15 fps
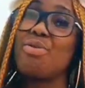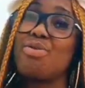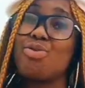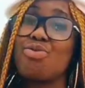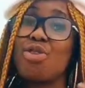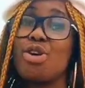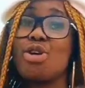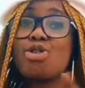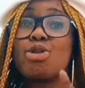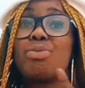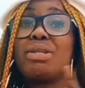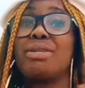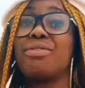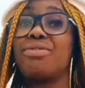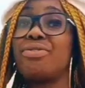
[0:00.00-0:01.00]
for you to
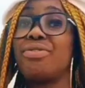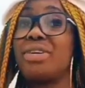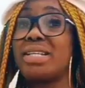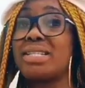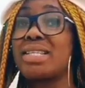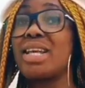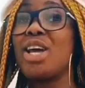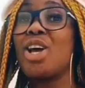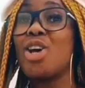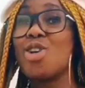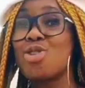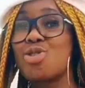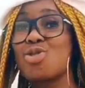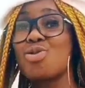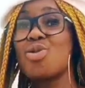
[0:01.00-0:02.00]
be the
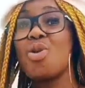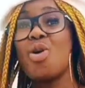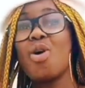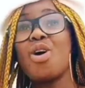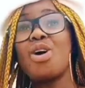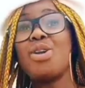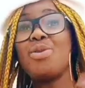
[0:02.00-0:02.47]
first to